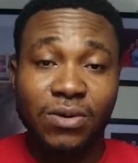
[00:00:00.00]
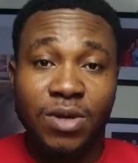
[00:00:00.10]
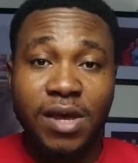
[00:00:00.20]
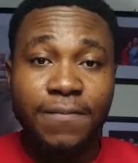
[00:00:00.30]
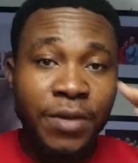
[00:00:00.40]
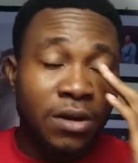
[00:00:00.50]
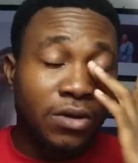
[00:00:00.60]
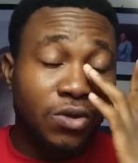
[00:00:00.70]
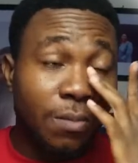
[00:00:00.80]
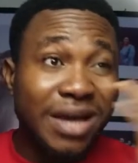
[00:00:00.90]
Okay,
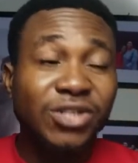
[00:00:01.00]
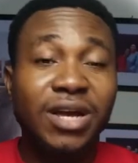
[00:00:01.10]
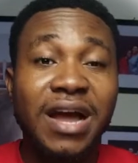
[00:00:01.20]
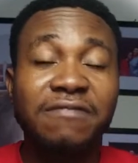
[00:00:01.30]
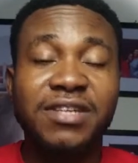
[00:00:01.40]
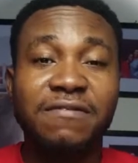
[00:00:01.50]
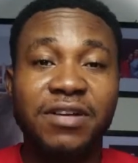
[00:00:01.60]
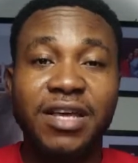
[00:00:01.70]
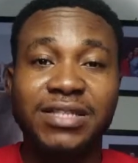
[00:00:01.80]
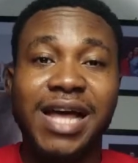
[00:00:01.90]
so make sure you have 7
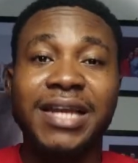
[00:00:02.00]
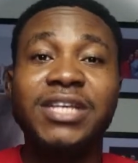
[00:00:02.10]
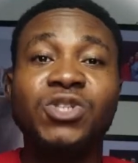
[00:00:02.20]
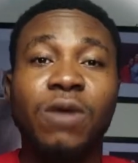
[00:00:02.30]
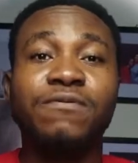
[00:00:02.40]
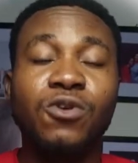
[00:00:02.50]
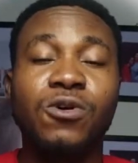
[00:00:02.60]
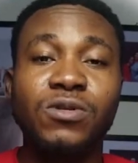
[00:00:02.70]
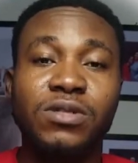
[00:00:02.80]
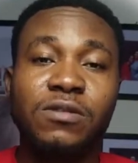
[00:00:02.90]
gigs, and each of
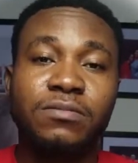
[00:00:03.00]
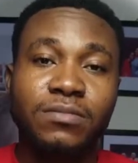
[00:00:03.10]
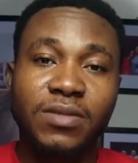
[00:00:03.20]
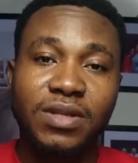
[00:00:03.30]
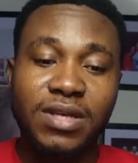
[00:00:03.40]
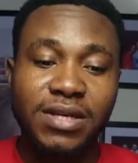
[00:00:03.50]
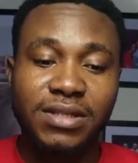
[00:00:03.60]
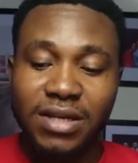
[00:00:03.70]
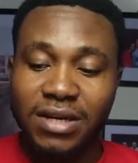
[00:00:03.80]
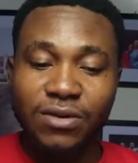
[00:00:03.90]
those
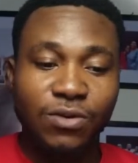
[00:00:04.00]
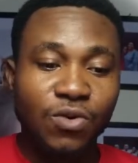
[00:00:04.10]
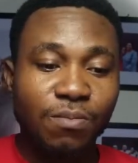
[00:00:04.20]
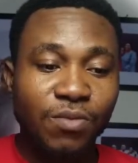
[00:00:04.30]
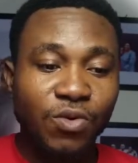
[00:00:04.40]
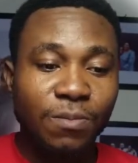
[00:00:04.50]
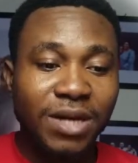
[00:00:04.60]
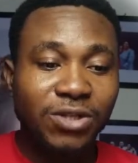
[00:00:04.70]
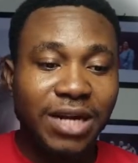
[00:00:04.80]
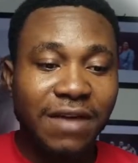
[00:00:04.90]
gigs you
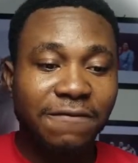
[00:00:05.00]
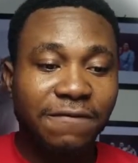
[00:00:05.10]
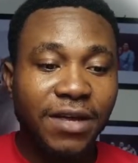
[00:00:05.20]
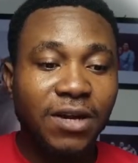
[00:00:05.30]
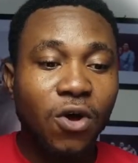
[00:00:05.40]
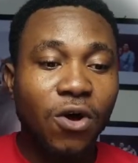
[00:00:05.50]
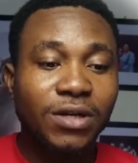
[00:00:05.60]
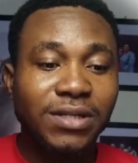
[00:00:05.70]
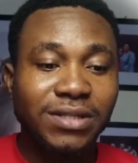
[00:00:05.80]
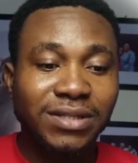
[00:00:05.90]
make sure that you fill all
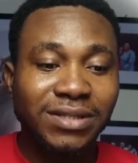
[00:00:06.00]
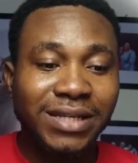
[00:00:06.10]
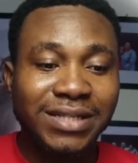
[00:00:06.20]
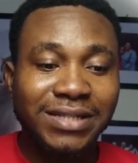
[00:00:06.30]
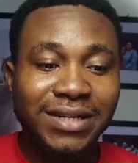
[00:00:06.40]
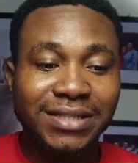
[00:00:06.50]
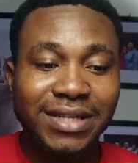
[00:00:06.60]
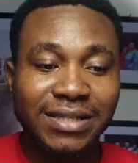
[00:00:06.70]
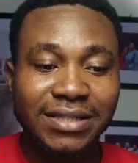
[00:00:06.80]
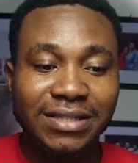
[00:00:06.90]
these necessary
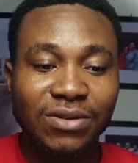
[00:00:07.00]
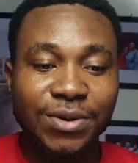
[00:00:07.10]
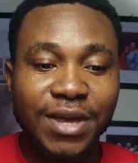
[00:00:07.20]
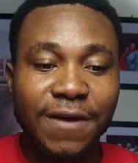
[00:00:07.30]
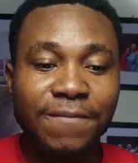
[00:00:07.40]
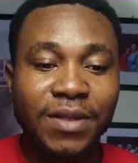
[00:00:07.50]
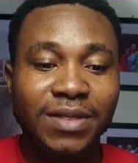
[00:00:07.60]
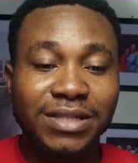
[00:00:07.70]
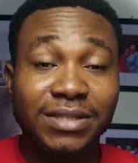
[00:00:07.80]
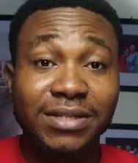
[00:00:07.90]
things. Okay,
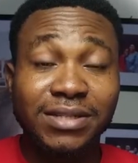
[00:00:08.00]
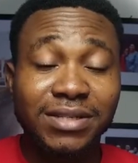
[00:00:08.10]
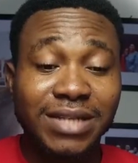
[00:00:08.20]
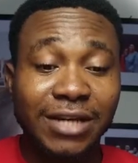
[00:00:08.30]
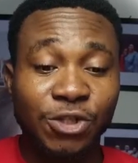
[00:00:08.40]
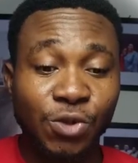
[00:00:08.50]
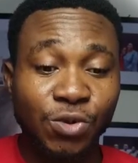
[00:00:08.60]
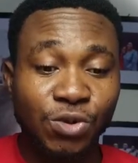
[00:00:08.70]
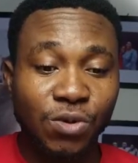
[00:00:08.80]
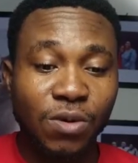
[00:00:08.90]
necessary things I
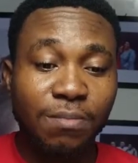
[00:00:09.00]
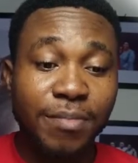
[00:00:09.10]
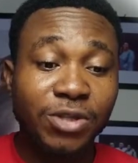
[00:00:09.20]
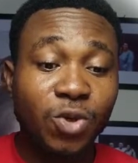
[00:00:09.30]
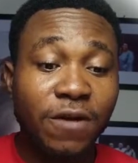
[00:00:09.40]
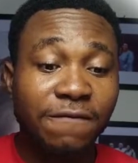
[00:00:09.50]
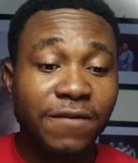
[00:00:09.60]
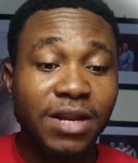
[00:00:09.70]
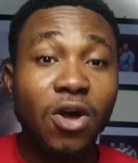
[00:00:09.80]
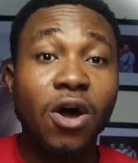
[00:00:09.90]
showed you, make sure you
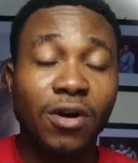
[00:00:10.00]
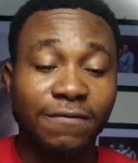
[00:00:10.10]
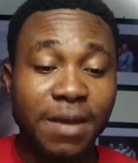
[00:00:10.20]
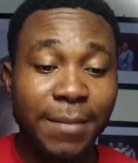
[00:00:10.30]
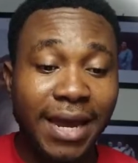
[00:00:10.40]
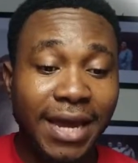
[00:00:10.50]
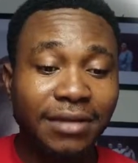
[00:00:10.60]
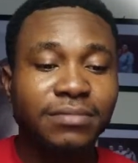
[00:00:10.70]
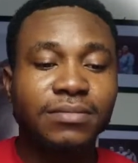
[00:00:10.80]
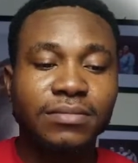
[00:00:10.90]
fill all of them in.